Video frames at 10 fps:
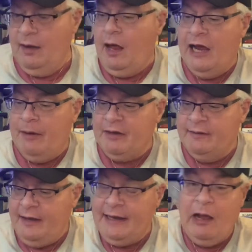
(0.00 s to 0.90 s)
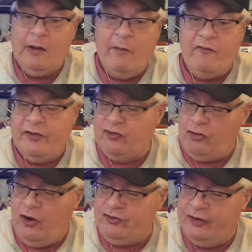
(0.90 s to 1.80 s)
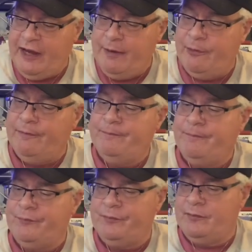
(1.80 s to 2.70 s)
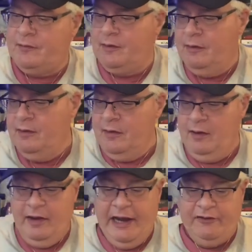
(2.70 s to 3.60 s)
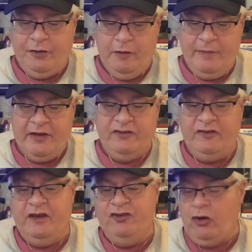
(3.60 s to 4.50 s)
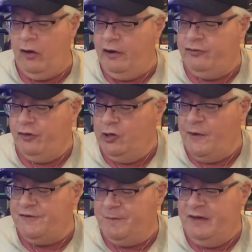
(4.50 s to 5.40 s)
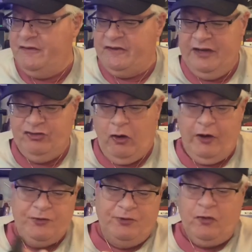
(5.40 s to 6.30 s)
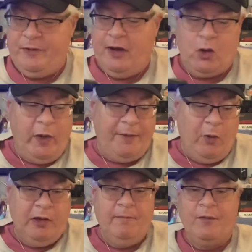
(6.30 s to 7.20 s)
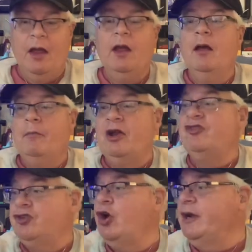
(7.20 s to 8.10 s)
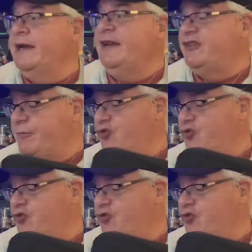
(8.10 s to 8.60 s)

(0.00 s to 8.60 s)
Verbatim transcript: I am gonna take out, however, the charging cable. It's gonna be a C charge, USB-C charge, which will be a quick one, but it's gonna need some